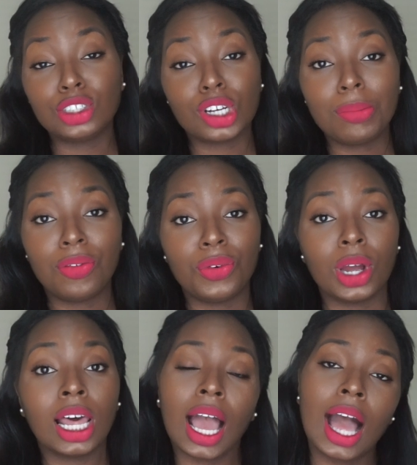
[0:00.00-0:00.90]
in trouble
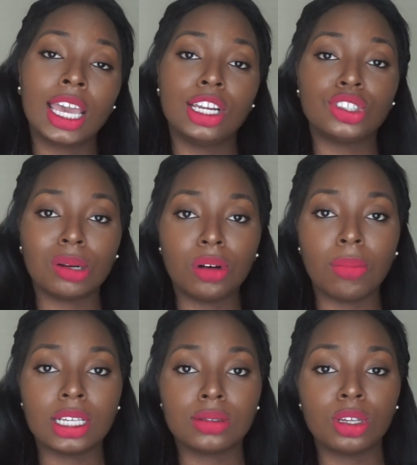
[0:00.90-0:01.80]
for it like i get in trouble
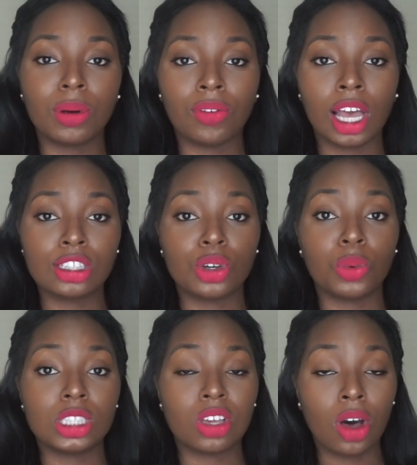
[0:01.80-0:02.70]
my supervisor
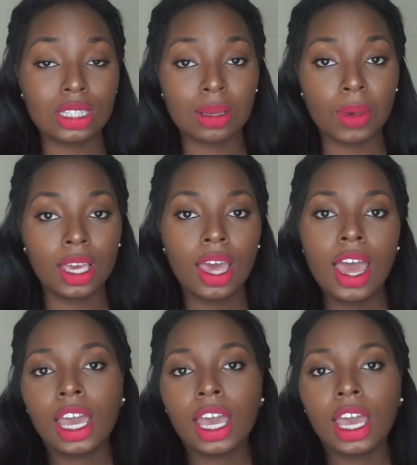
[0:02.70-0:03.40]
would talk to me